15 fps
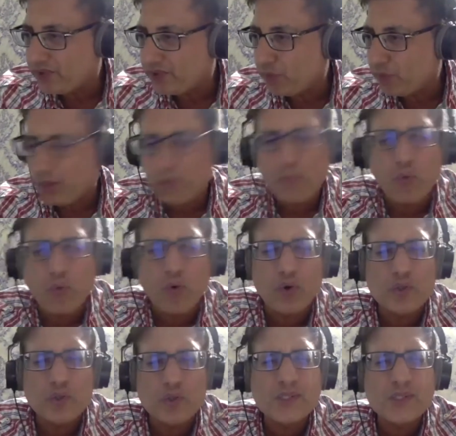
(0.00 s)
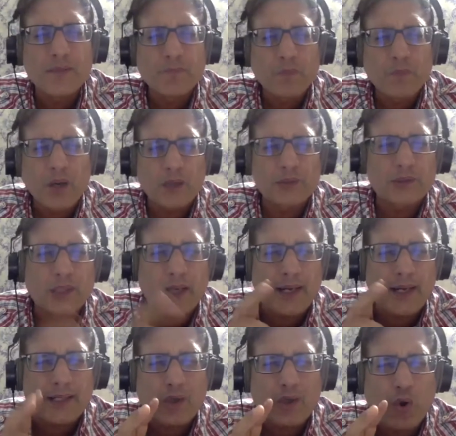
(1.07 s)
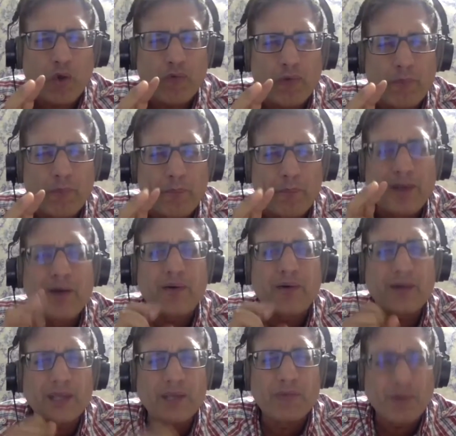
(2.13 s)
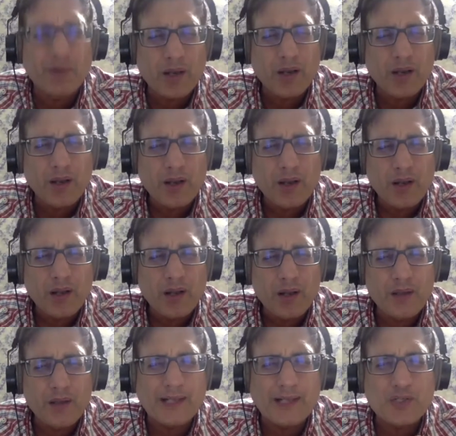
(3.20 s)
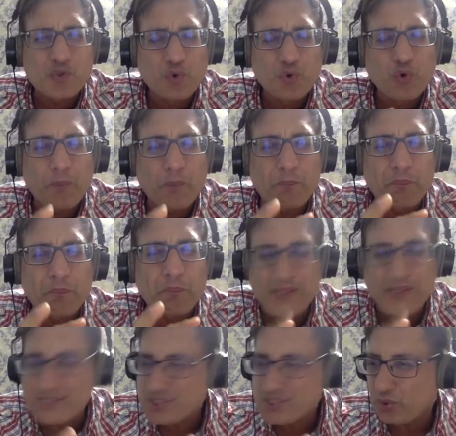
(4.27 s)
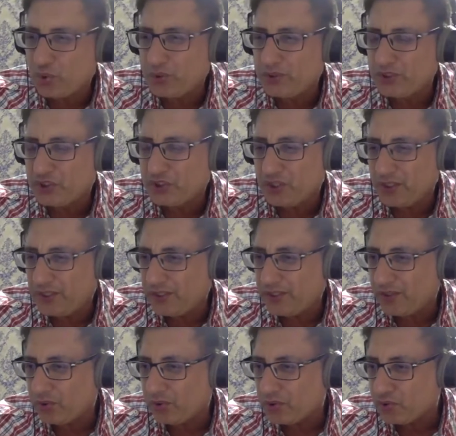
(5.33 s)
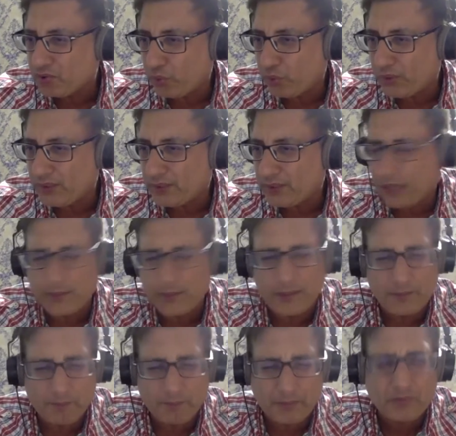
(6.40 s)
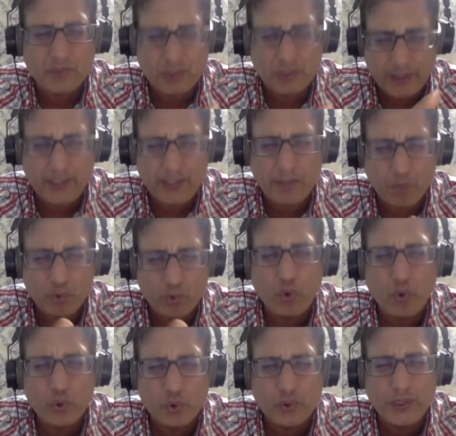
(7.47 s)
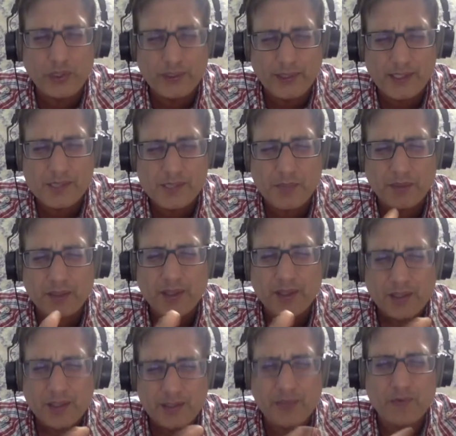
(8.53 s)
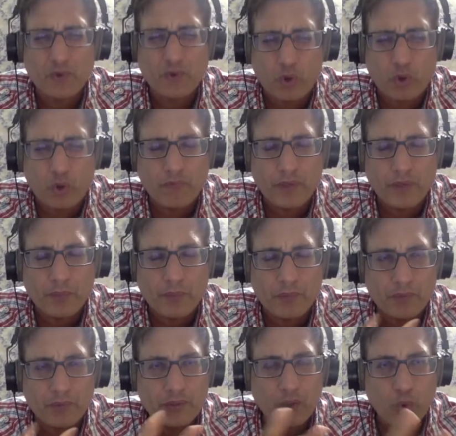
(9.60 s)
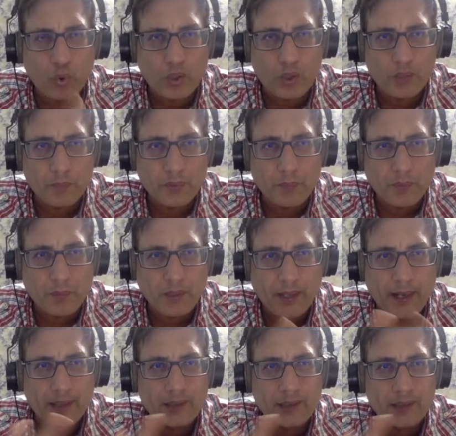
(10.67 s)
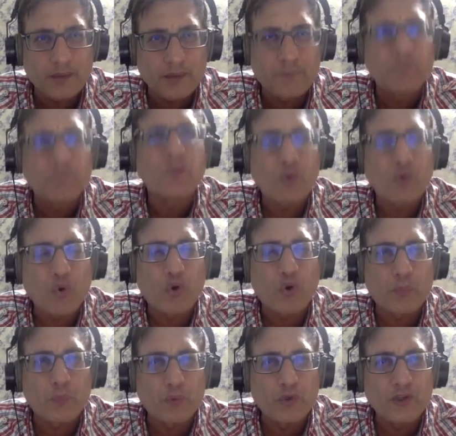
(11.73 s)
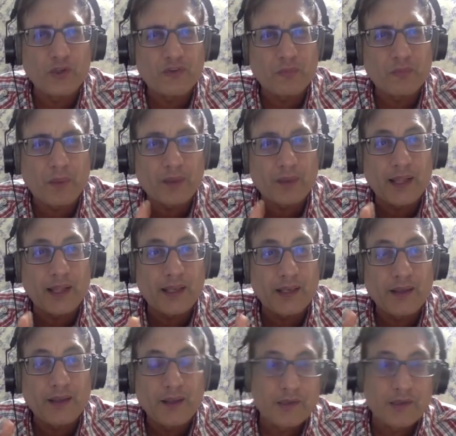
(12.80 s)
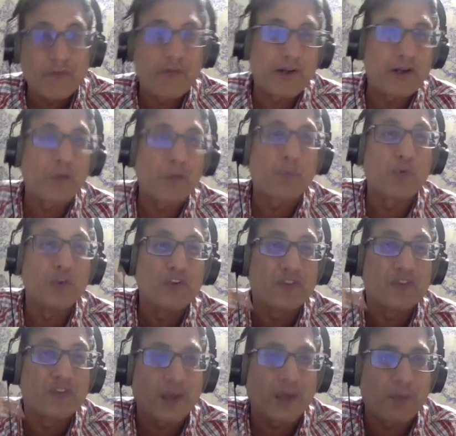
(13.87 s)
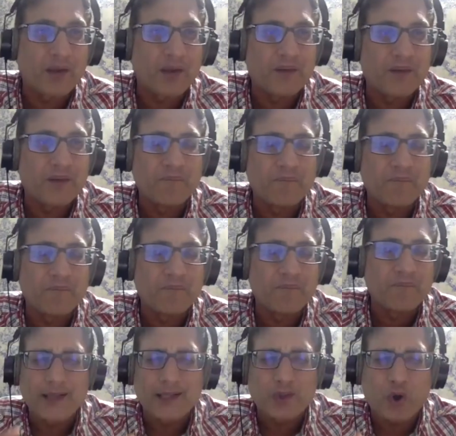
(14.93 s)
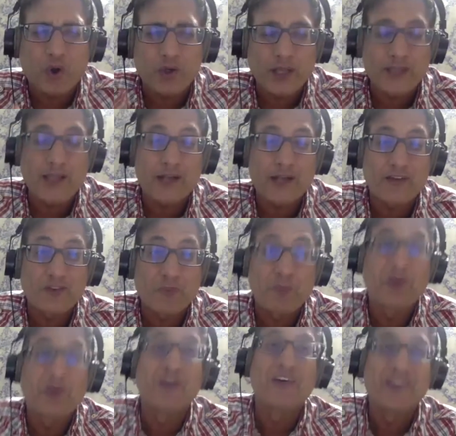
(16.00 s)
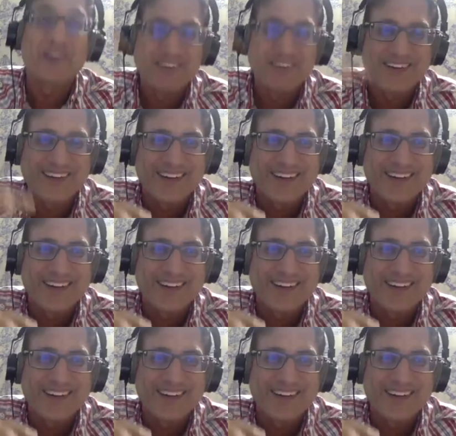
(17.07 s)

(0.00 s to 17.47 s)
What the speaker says: One was a threat of a bigger evil led to a peace. So initially, you know, the story that Tani mentioned, again, I won't go into details, but there's a conflict between the local people and the local police, but then the federal police came in and they thought, hey, that is a bigger evil.